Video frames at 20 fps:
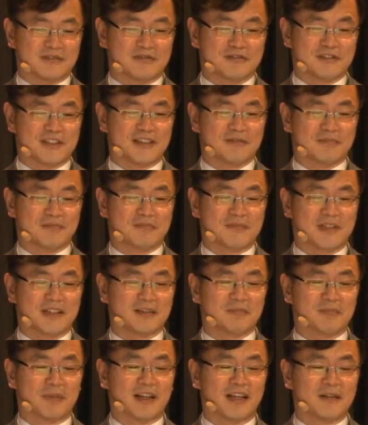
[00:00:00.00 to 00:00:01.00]
didn't,
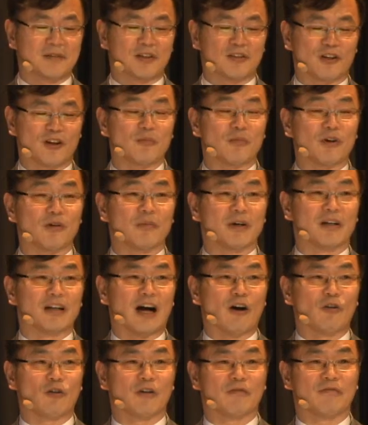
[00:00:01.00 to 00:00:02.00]
didn't believe the number, but
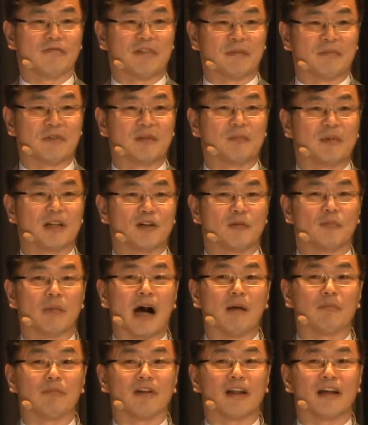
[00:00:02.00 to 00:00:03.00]
out of 50 million
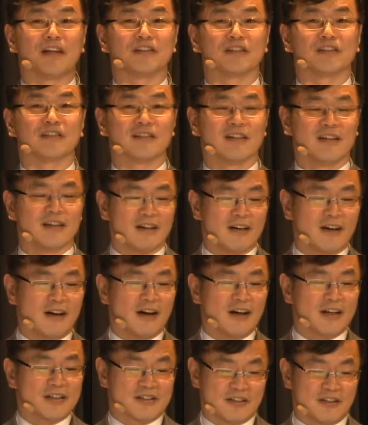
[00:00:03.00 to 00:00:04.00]
population,
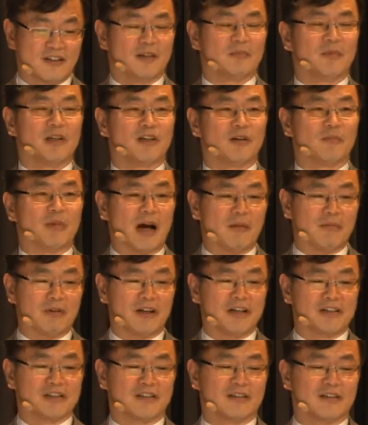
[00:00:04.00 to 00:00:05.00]
30 million
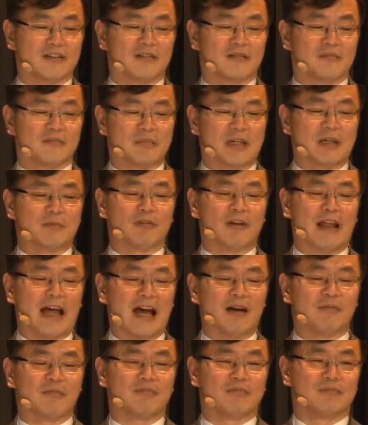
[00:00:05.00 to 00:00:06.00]
population people
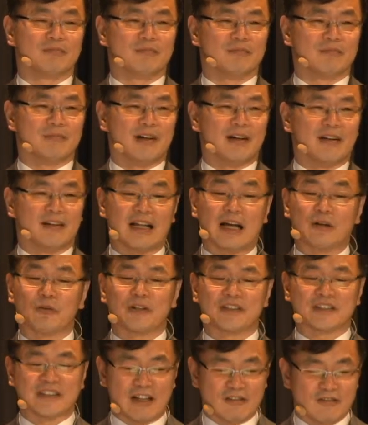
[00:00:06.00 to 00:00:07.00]
have not
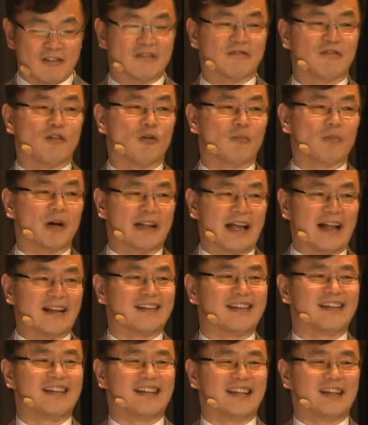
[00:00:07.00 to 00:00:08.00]
only cellular phone, but
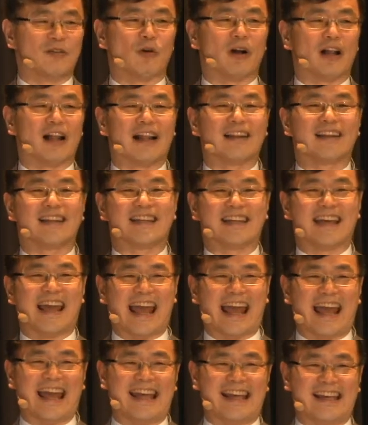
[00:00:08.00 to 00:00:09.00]
LTE or
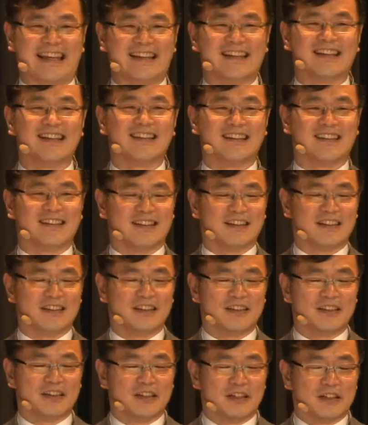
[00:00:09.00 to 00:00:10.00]
LTE-A.
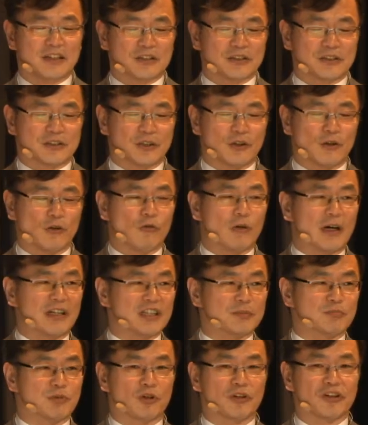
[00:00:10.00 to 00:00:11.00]
So
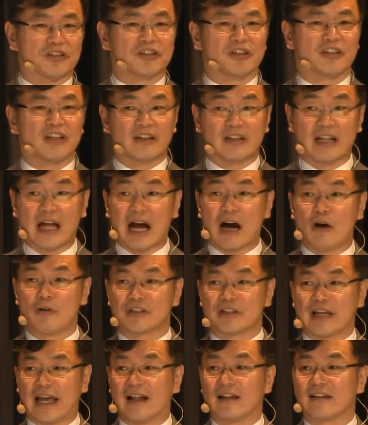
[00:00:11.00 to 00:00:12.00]
what is production in now
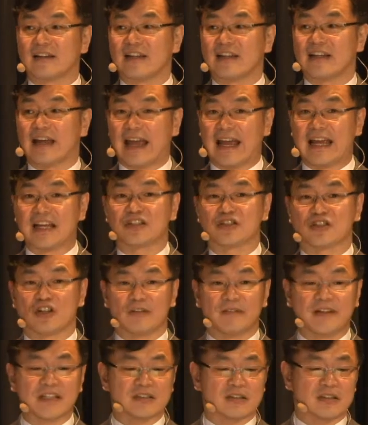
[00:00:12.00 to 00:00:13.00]
is LTE-A
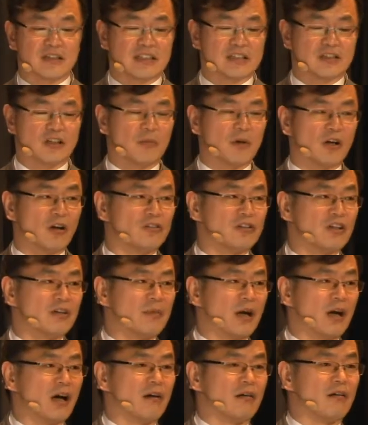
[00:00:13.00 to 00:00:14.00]
service. It's about
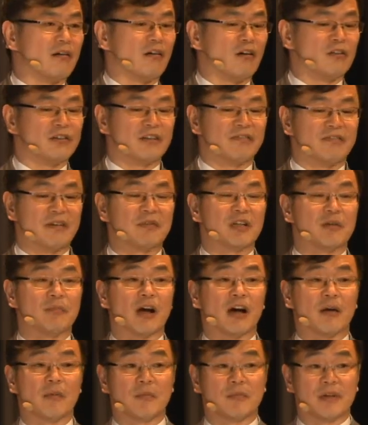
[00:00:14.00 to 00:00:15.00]
100 mega, under 50
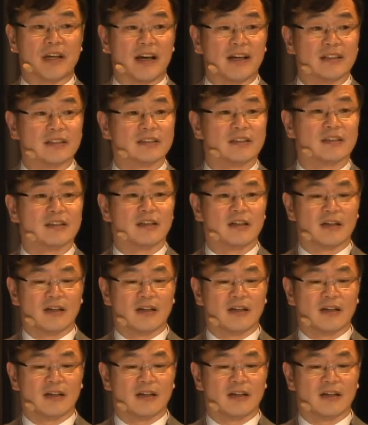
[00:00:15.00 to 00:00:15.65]
megabps.